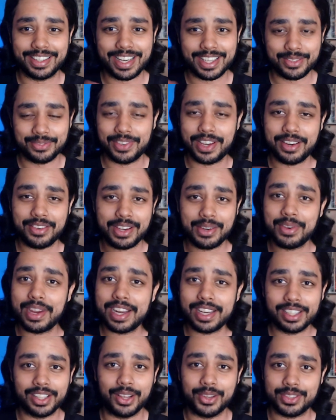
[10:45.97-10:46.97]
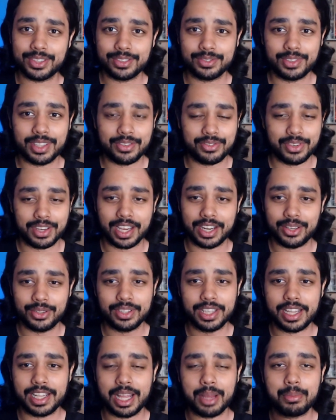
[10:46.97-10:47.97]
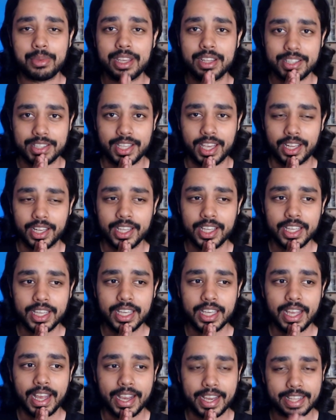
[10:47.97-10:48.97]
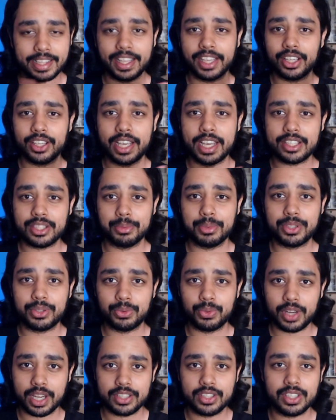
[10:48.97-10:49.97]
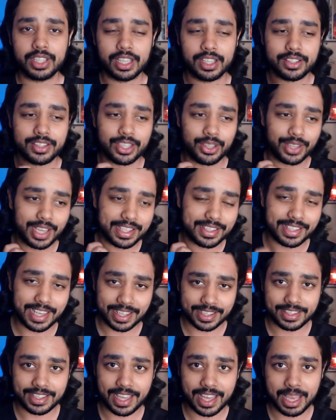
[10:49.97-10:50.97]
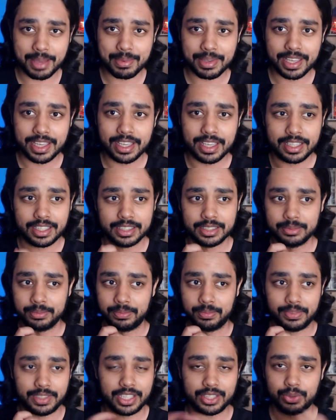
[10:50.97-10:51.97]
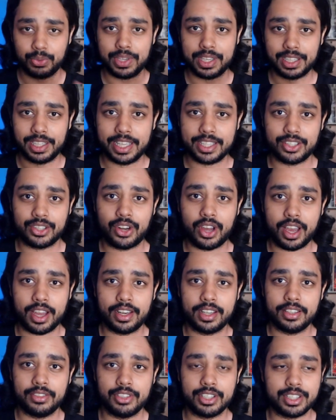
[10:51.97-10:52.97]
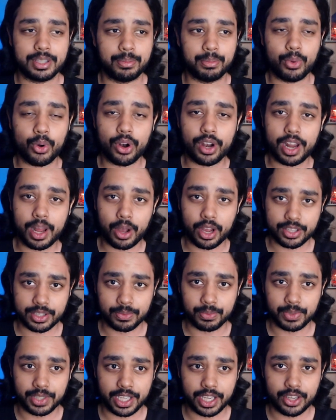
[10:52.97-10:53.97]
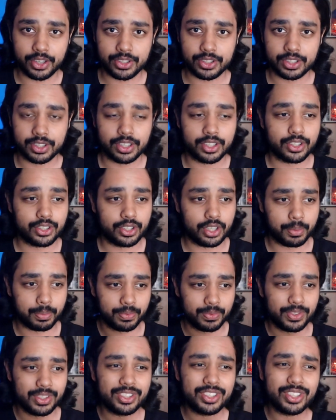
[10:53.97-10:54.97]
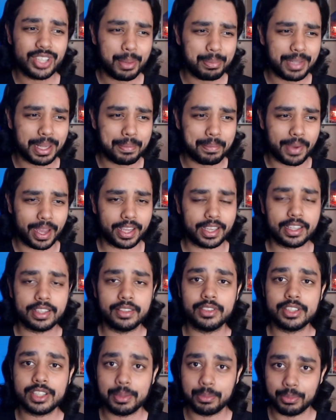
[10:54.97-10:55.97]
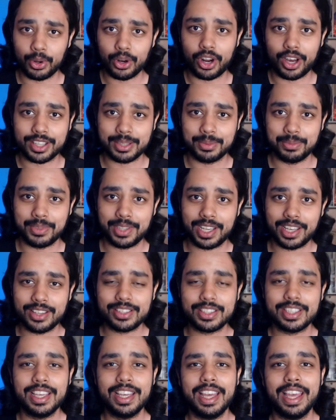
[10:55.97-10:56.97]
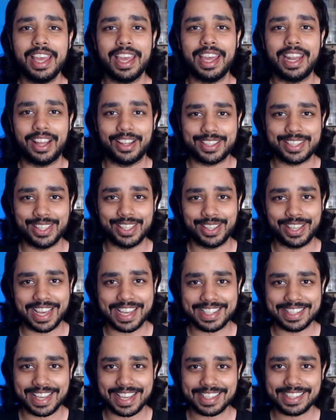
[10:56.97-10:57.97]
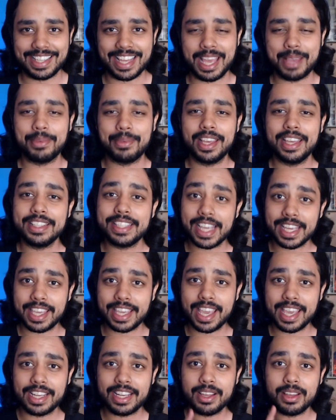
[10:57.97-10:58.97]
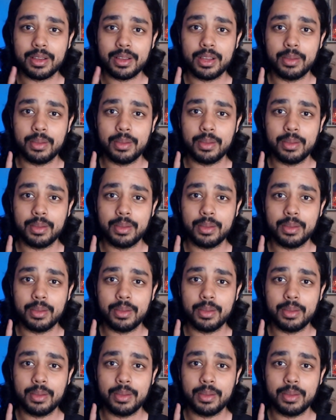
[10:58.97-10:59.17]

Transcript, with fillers: That's very, very, very close. If we can do that, that'd be insane. Again, thank you guys so much for watching. I'll see you guys next time this week later on with some more awesome videos. Stop, stop that bike with some more awesome videos and I'll see you guys next time. Take care.